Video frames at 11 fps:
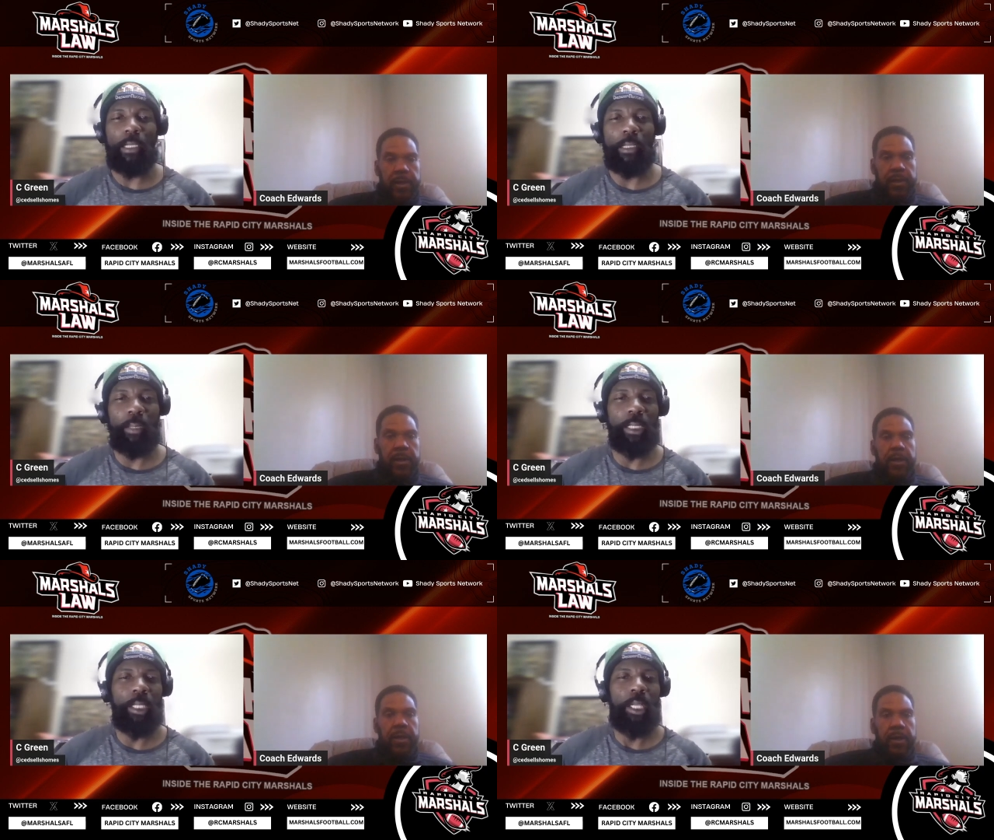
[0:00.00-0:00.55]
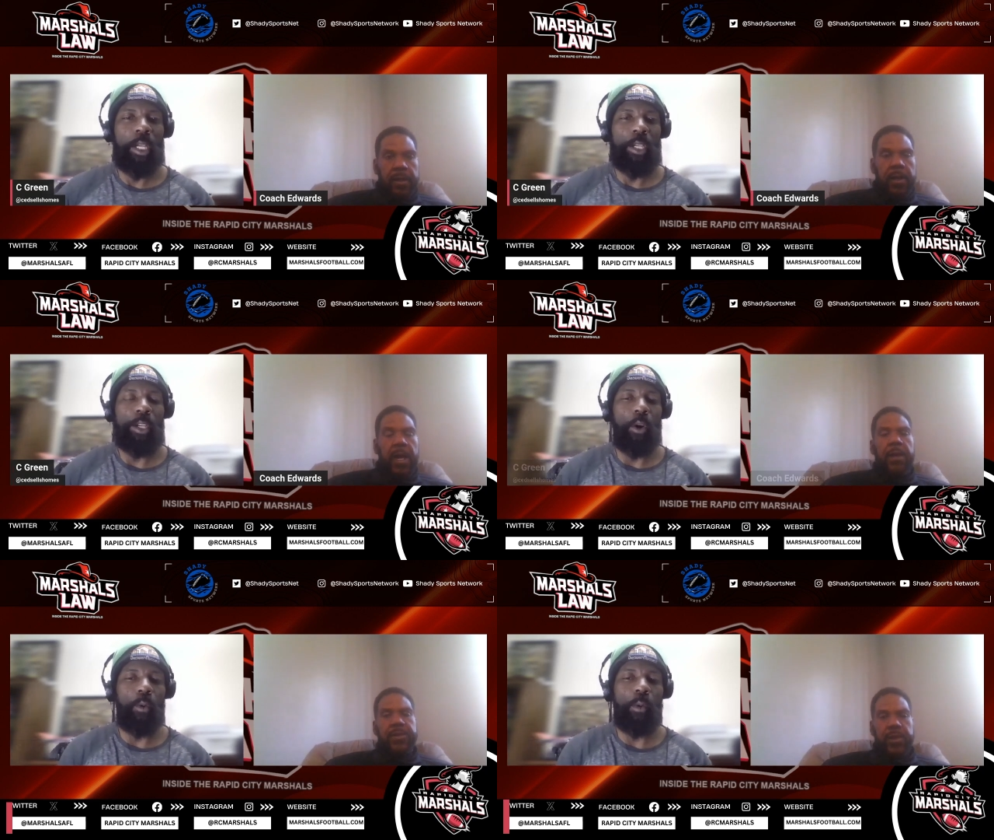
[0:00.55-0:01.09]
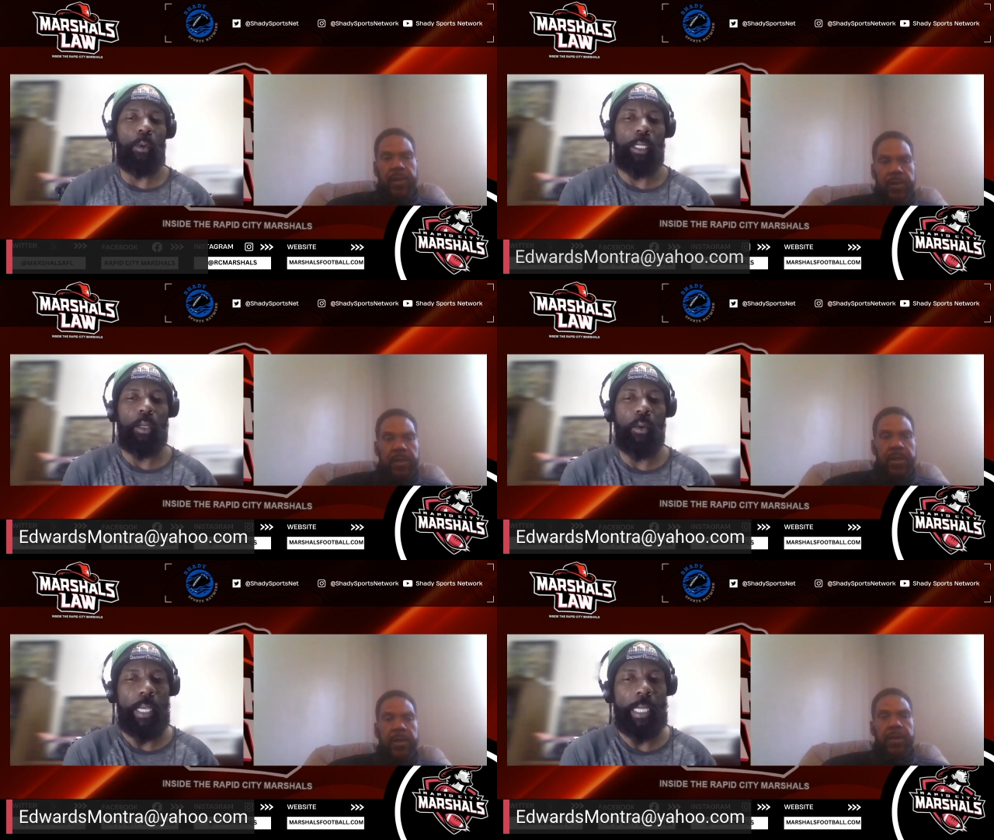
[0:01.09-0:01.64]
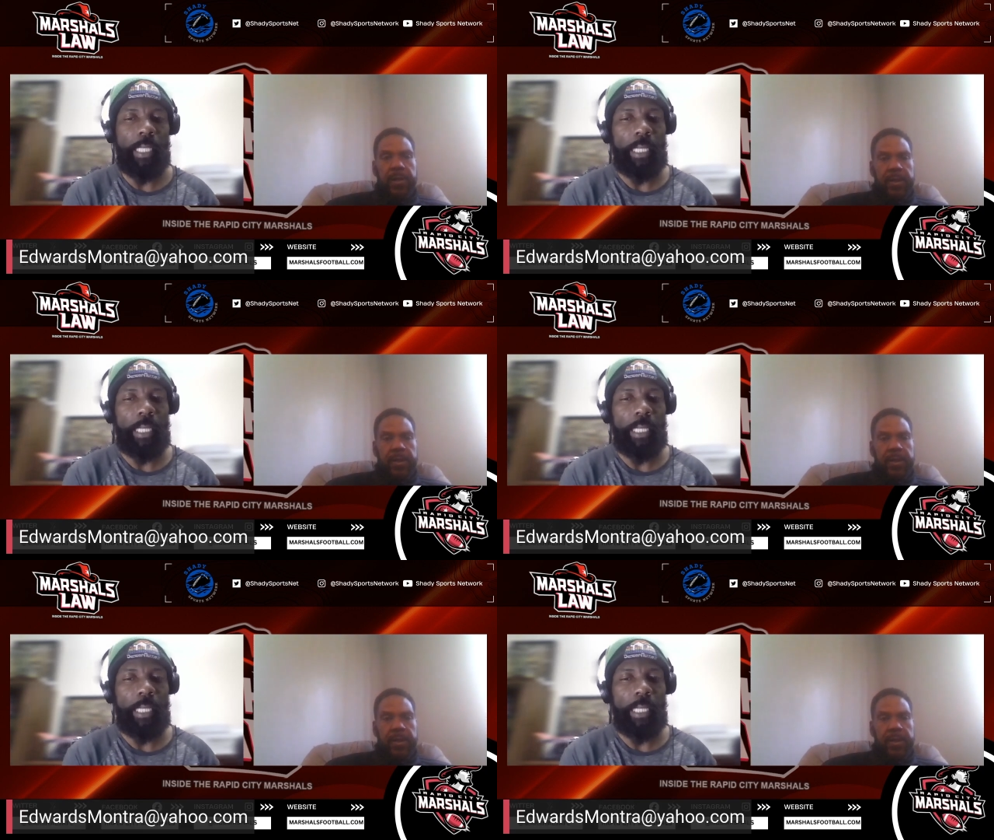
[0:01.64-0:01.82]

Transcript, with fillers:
Speaker 1: out to me you know, really quick.